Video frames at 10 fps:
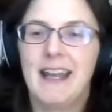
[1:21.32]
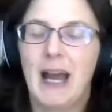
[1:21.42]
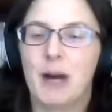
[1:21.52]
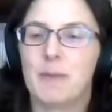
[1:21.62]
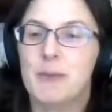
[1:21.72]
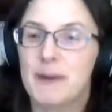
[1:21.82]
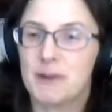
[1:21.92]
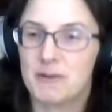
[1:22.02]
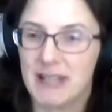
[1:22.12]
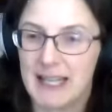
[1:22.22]
help you
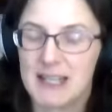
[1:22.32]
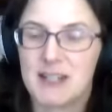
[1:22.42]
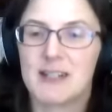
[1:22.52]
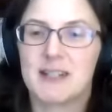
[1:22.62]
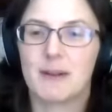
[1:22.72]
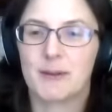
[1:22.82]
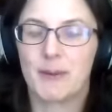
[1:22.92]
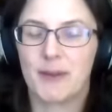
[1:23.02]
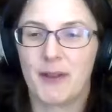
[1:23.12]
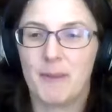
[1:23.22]
build relationships
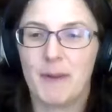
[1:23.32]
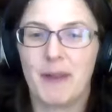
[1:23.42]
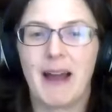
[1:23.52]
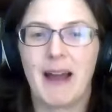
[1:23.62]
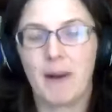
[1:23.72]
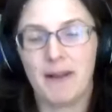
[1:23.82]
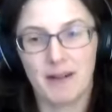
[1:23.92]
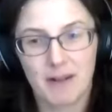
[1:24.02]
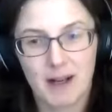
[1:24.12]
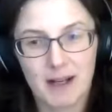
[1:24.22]
with them, and that way
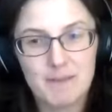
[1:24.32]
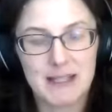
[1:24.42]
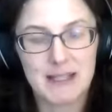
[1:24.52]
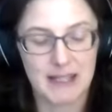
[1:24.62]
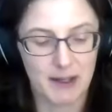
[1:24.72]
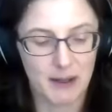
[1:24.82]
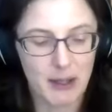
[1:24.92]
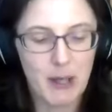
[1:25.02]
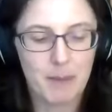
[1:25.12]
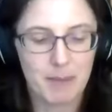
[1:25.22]
they'll come to you.
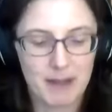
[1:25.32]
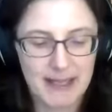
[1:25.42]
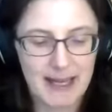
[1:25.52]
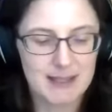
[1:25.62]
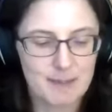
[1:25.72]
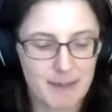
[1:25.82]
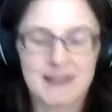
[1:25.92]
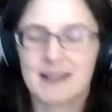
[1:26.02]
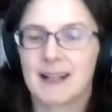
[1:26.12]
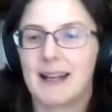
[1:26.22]
But yes,
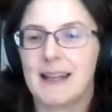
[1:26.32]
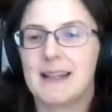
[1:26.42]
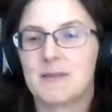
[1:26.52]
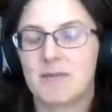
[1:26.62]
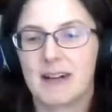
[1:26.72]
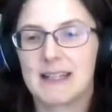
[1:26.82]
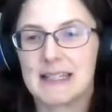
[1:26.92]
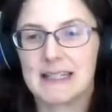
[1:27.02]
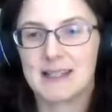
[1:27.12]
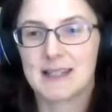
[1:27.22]
basically it's
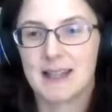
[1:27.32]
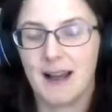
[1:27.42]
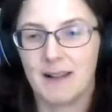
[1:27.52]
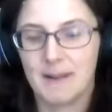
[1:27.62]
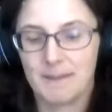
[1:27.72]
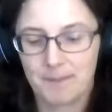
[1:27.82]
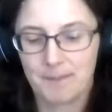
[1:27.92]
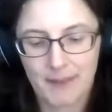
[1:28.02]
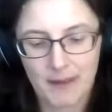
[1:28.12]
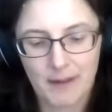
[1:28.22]
writing to sell.
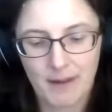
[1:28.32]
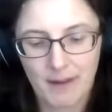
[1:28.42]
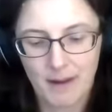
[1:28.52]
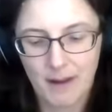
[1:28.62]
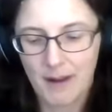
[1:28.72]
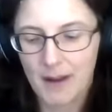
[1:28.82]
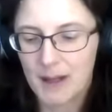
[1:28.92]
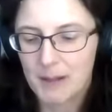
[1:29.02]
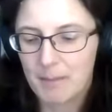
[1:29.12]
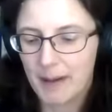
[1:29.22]

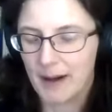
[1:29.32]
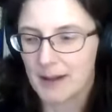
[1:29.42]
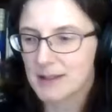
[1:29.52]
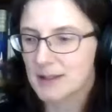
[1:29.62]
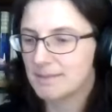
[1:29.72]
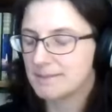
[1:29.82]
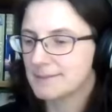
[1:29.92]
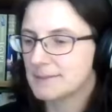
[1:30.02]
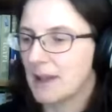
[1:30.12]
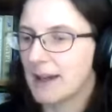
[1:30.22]
But
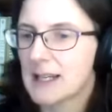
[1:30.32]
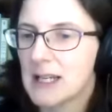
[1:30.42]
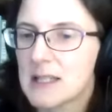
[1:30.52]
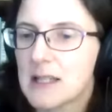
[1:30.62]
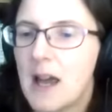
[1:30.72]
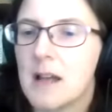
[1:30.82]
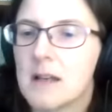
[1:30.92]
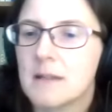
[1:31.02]
like I said,